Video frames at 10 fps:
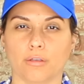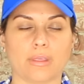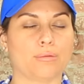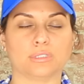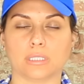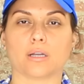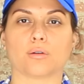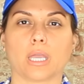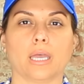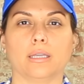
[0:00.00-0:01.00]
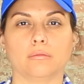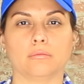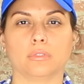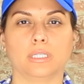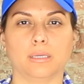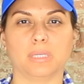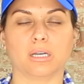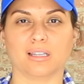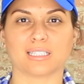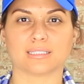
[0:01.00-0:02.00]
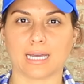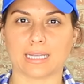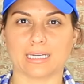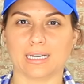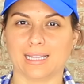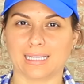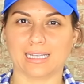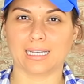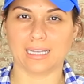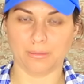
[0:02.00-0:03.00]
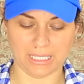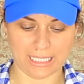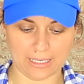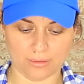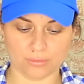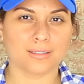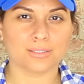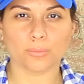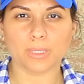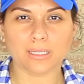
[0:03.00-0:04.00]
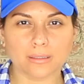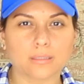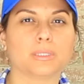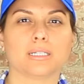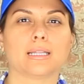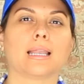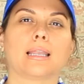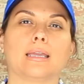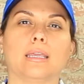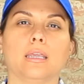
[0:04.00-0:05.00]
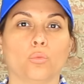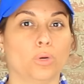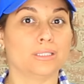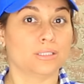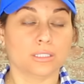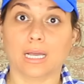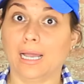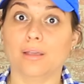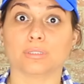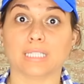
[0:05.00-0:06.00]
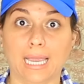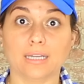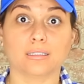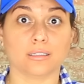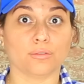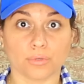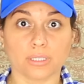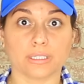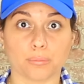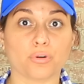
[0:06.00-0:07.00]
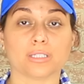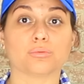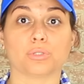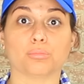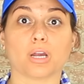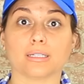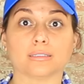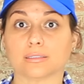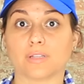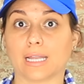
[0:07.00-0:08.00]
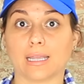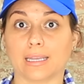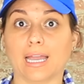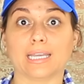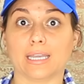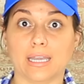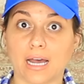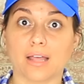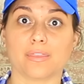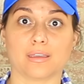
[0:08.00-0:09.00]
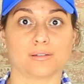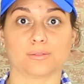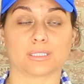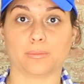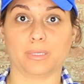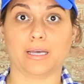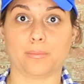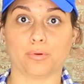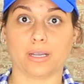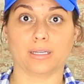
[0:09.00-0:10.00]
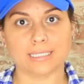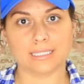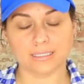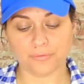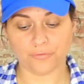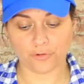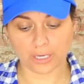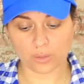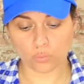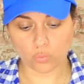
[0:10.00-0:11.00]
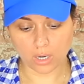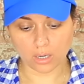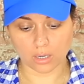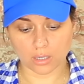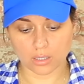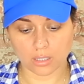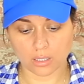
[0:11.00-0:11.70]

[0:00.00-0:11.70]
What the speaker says: No, that was not okay. Get me all excited and then let me down. Show me a little bit of that light, which I was actually really impressed with the brightness of that light. I did not think it was gonna be that bright. It doesn't freaking work.